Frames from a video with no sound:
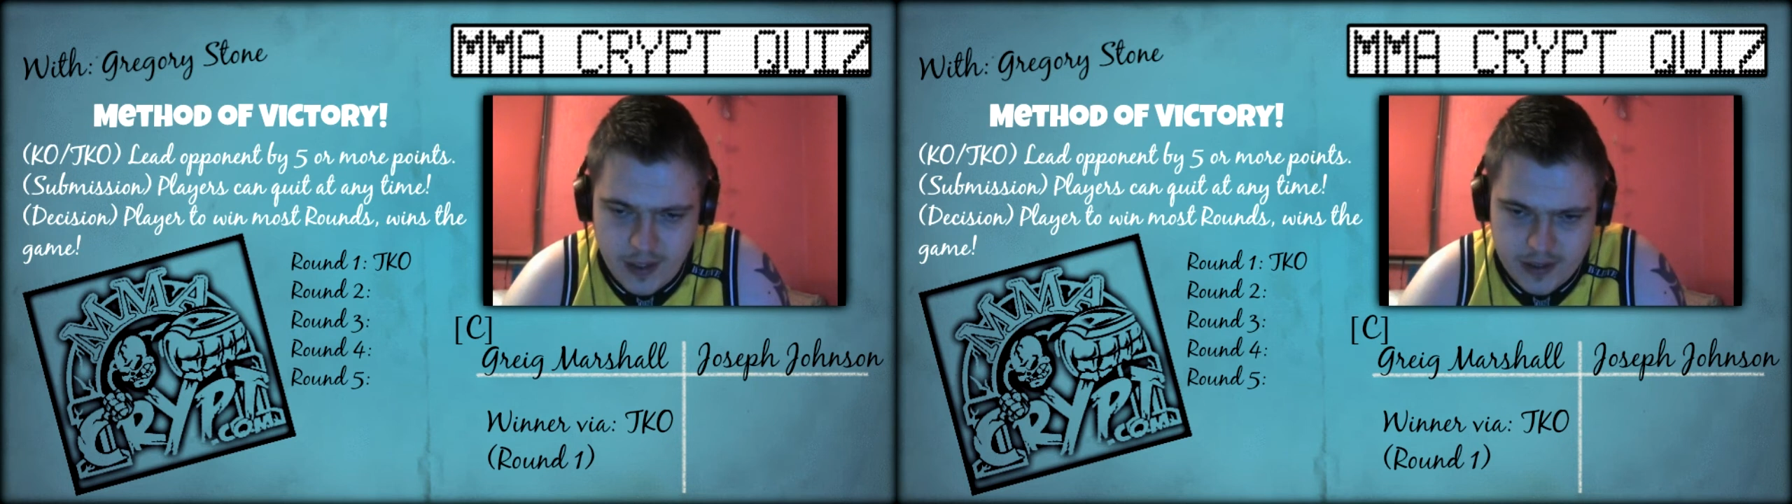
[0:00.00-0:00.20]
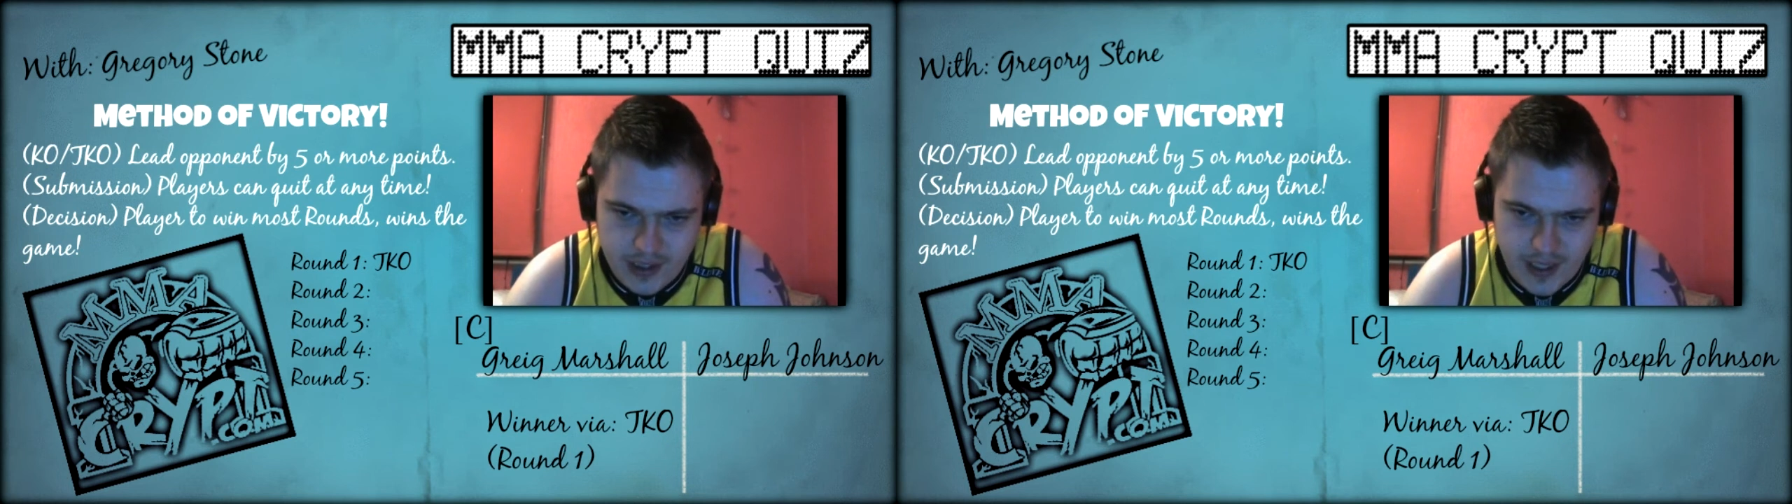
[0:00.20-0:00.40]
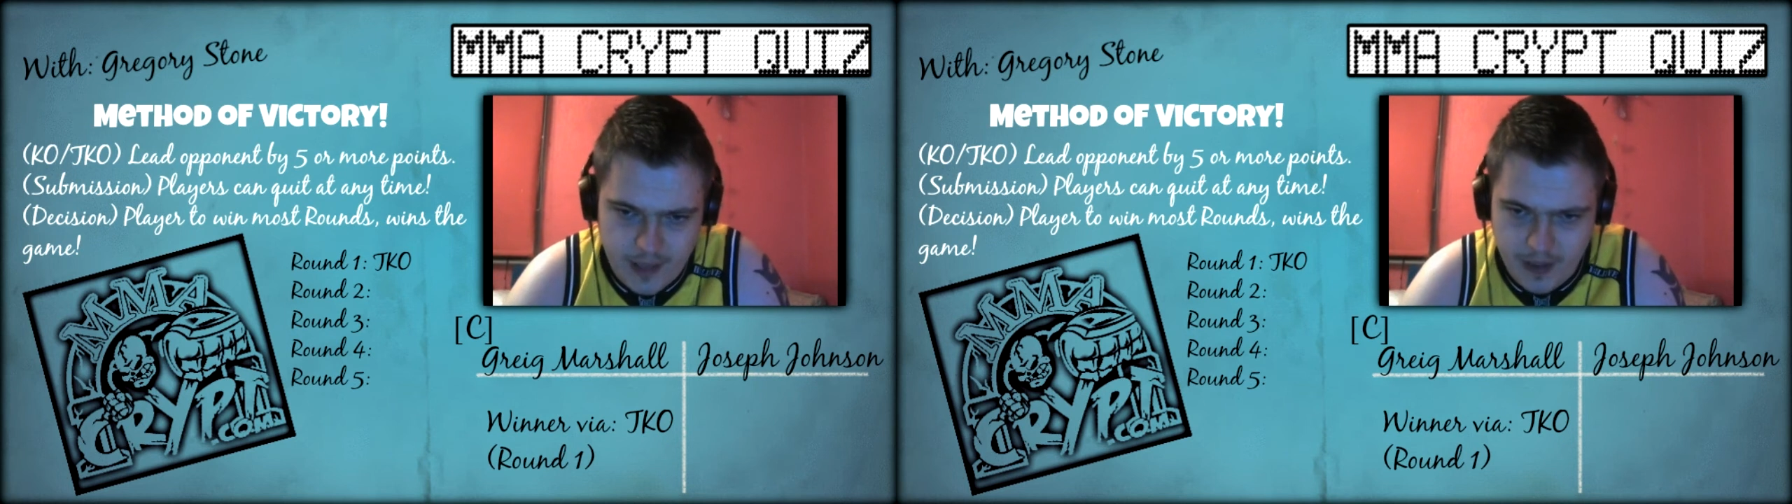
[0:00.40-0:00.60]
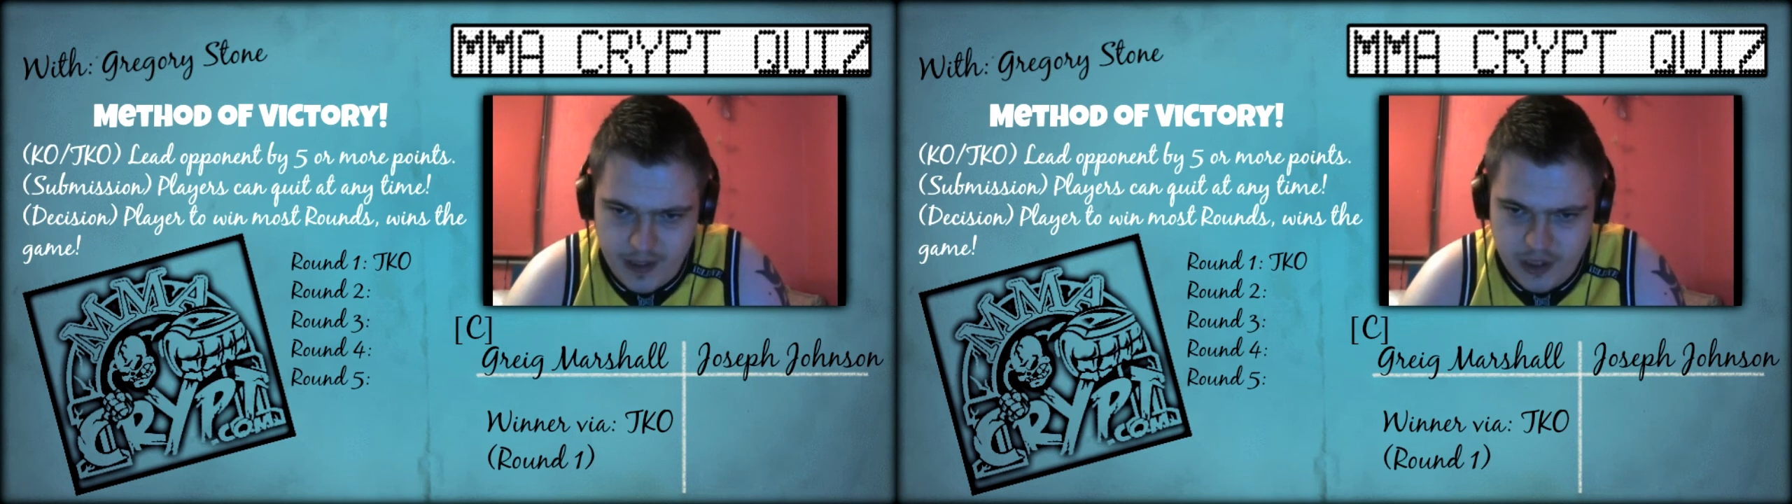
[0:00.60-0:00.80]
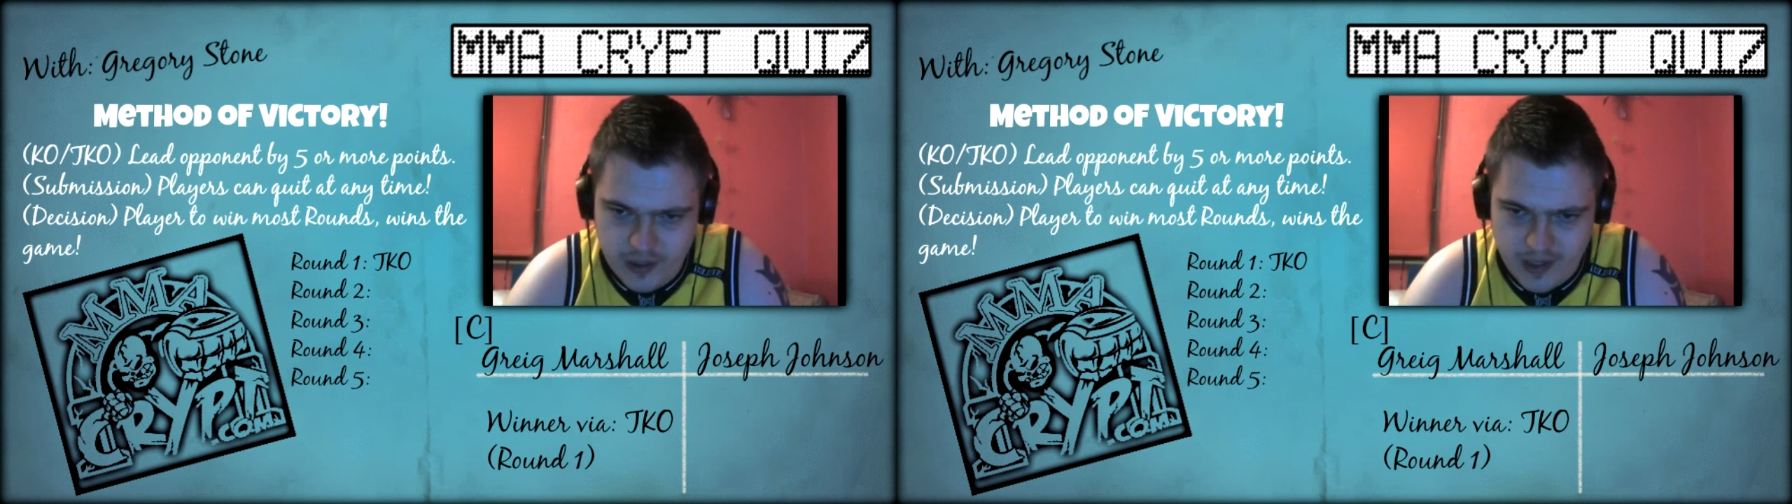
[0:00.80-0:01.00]
She came
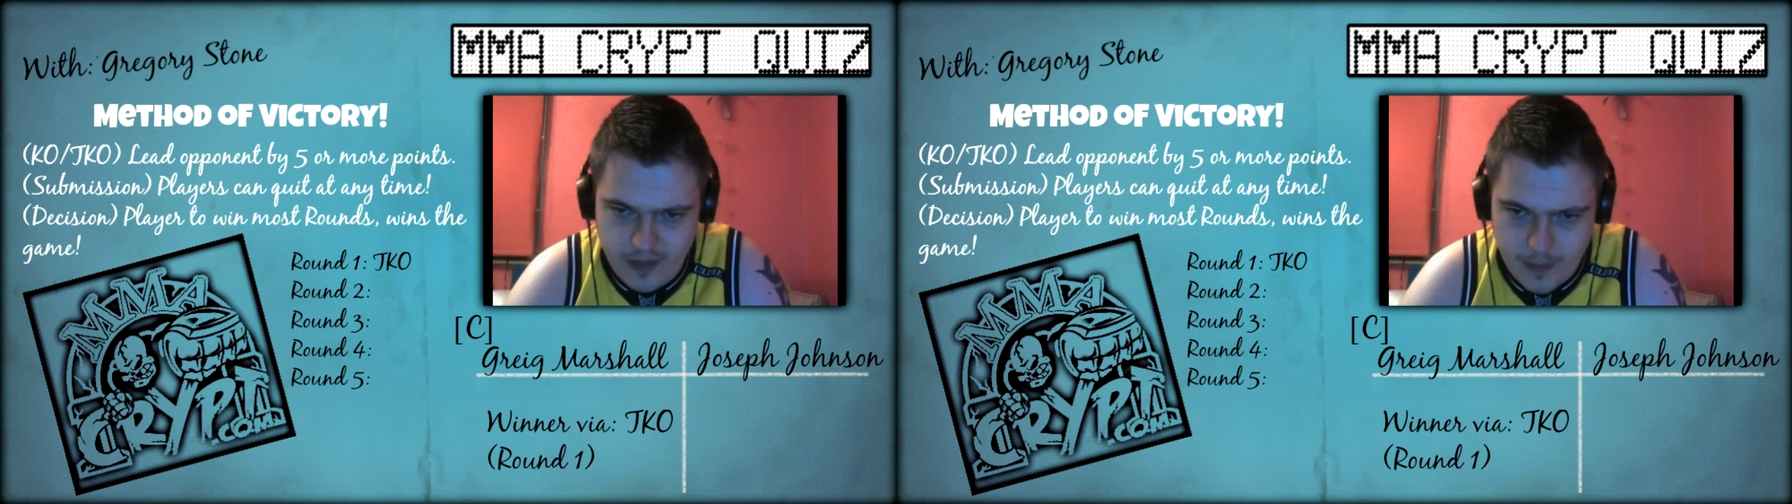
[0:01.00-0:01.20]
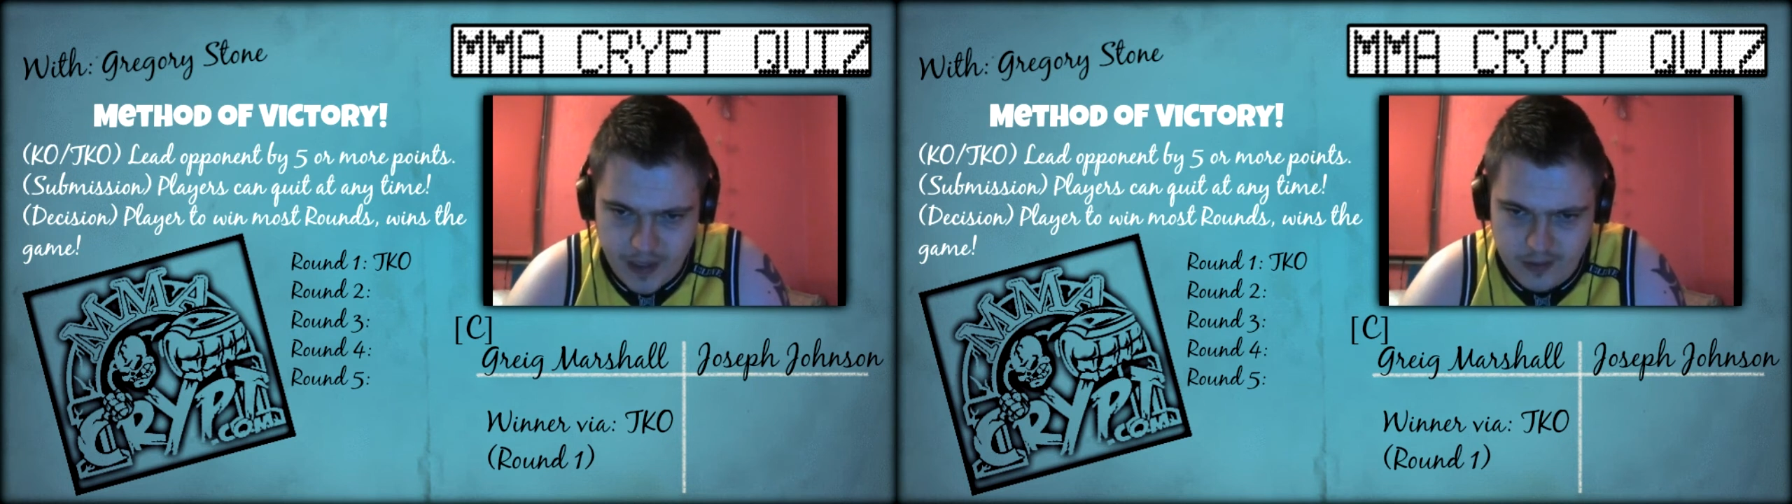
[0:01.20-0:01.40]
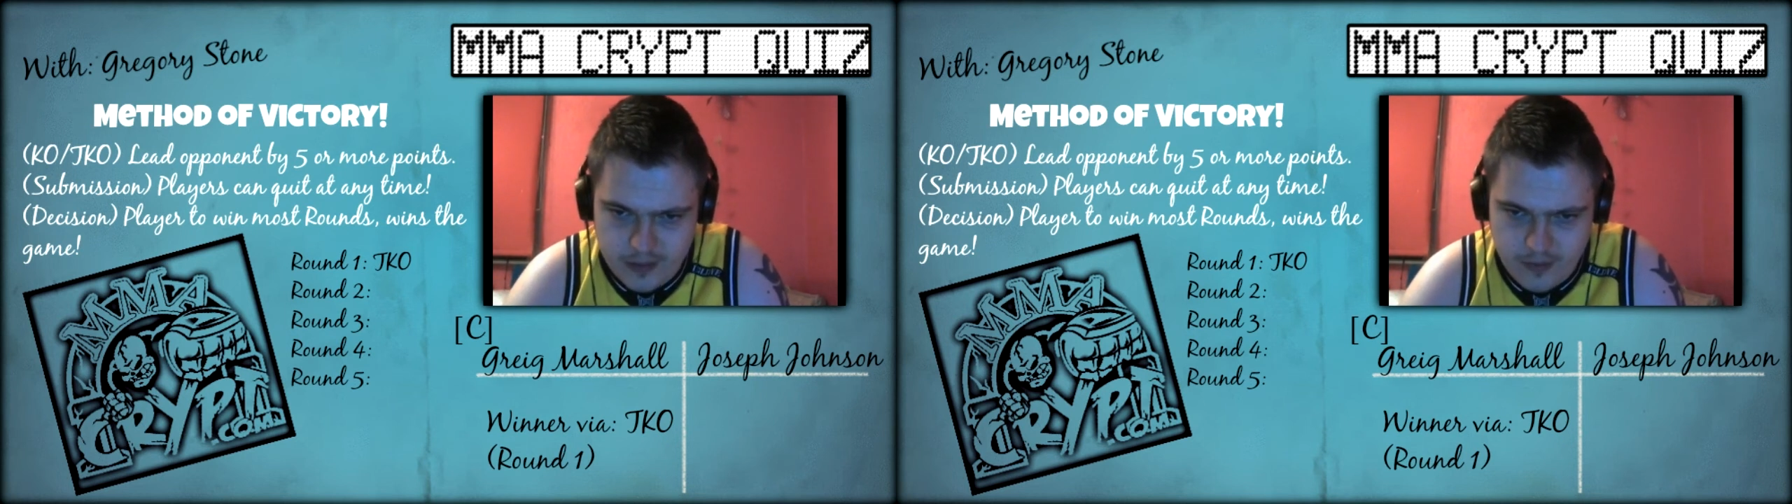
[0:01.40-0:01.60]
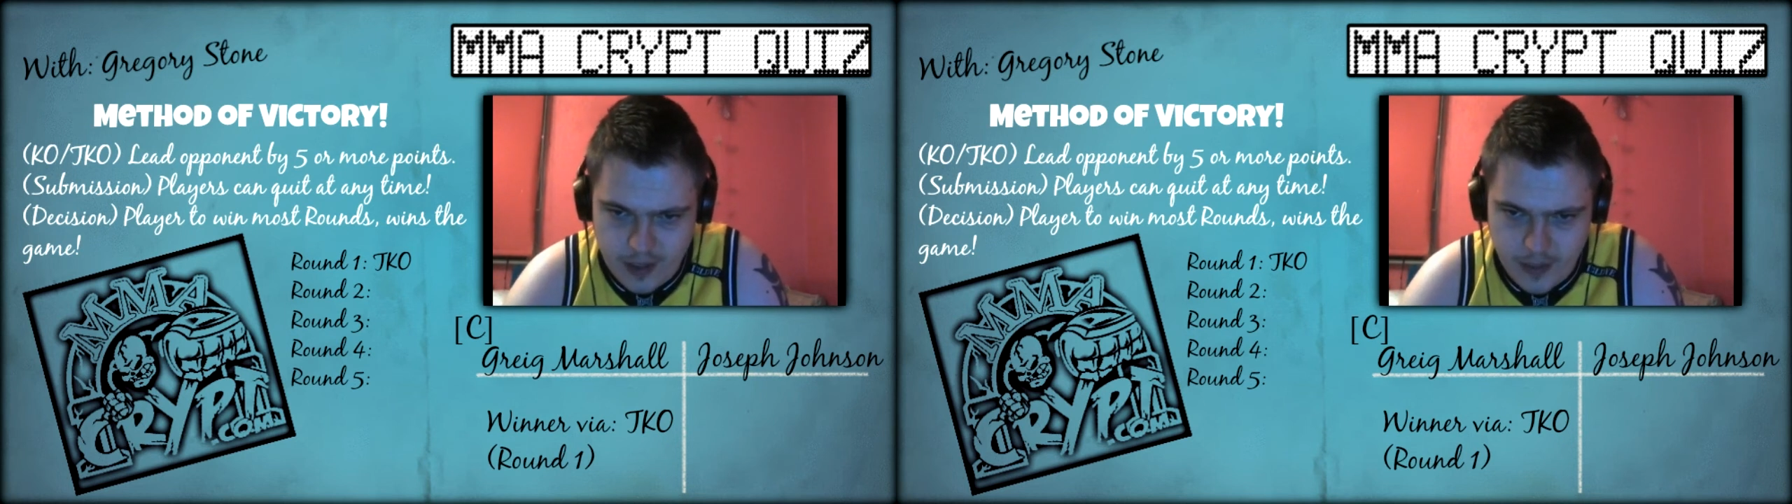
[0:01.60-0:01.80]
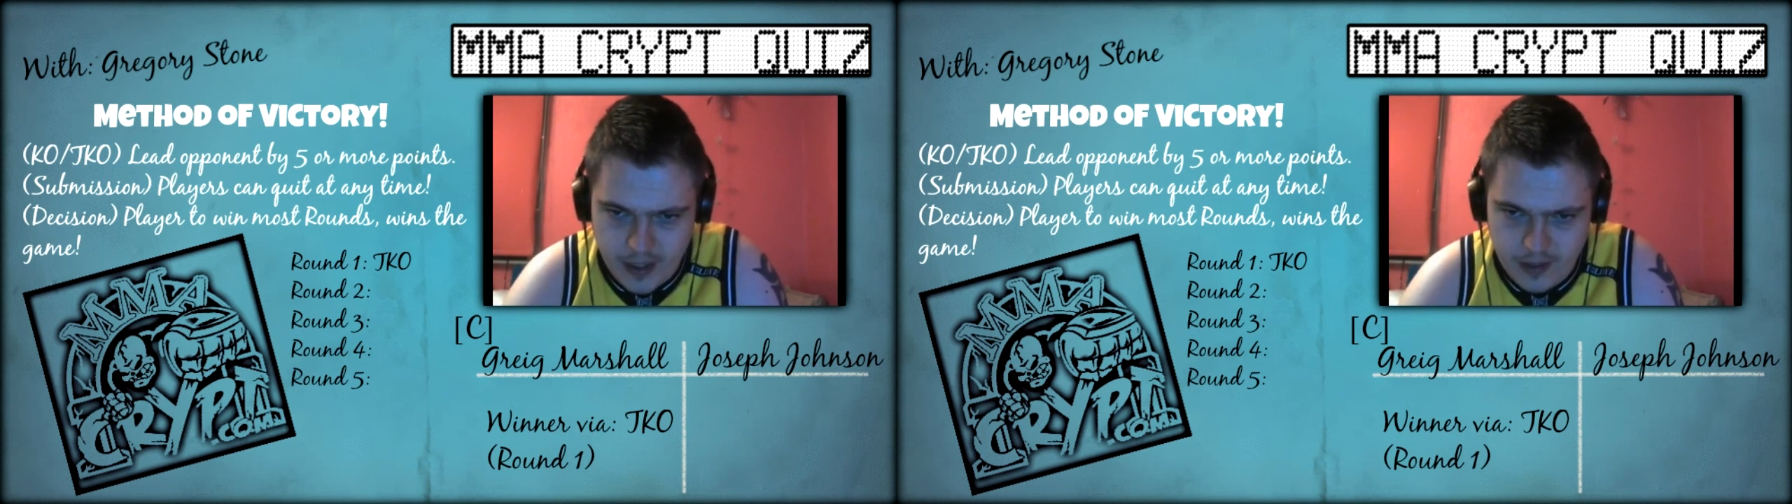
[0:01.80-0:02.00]
in, she was given the belt straight
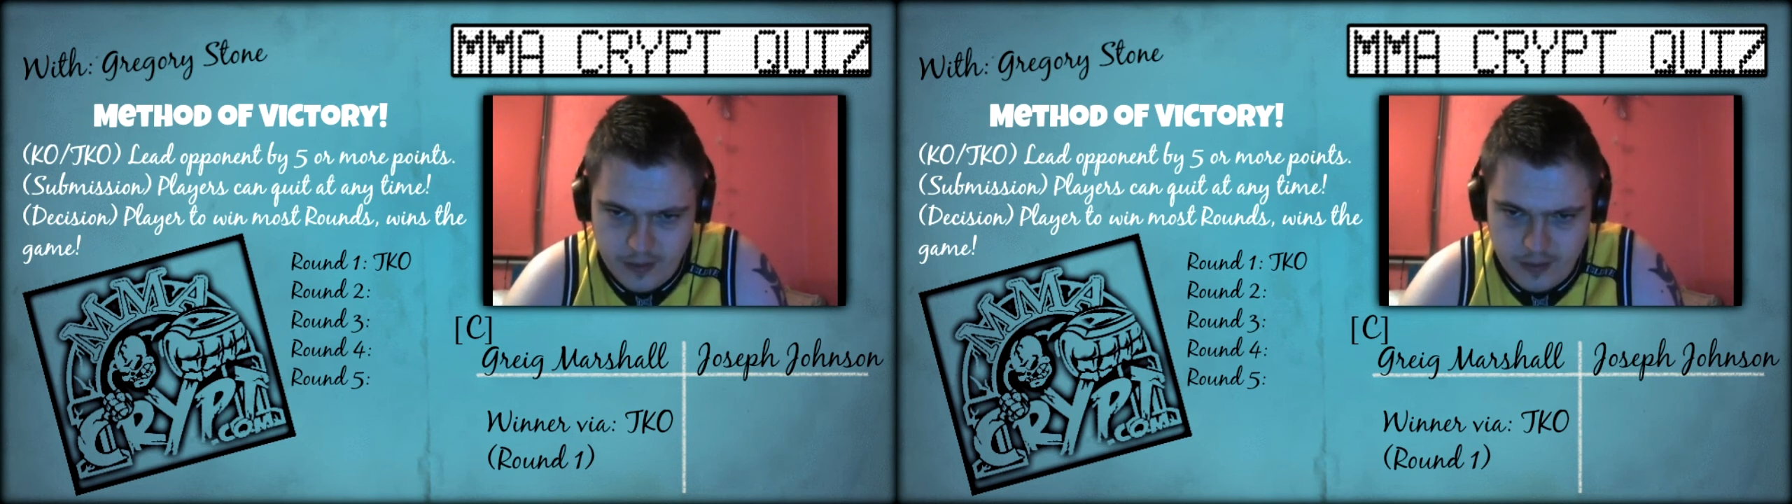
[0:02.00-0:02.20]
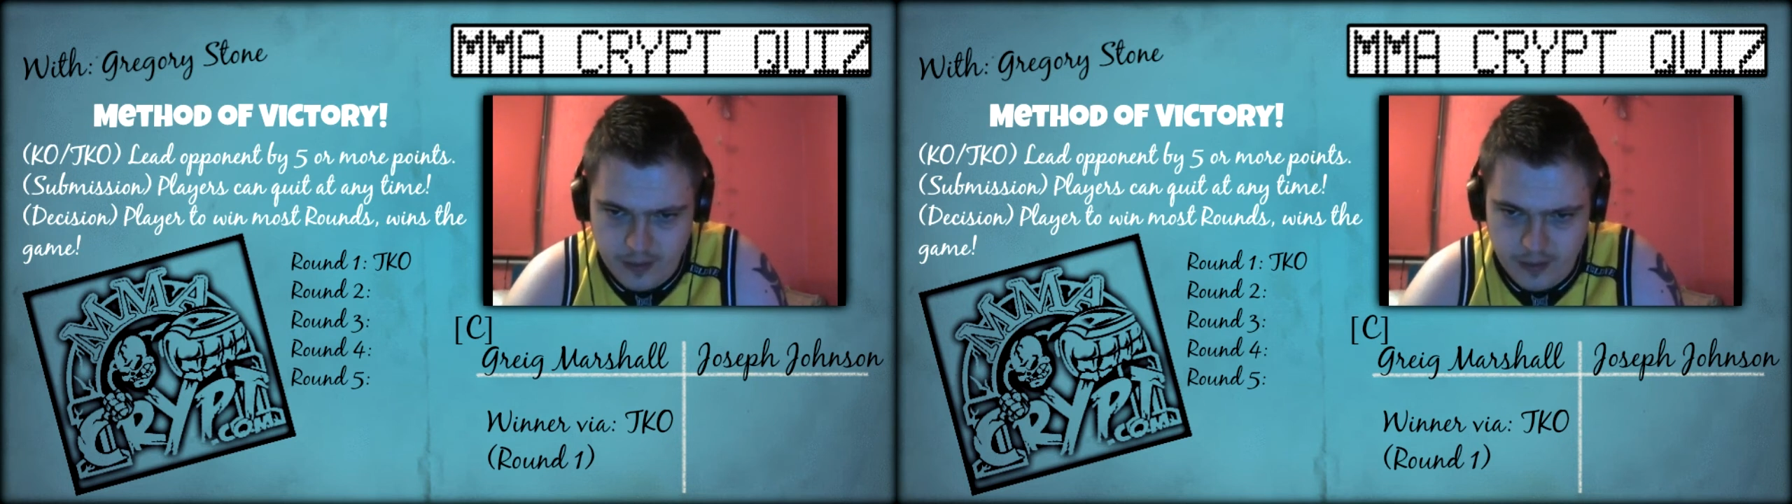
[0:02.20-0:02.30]
away,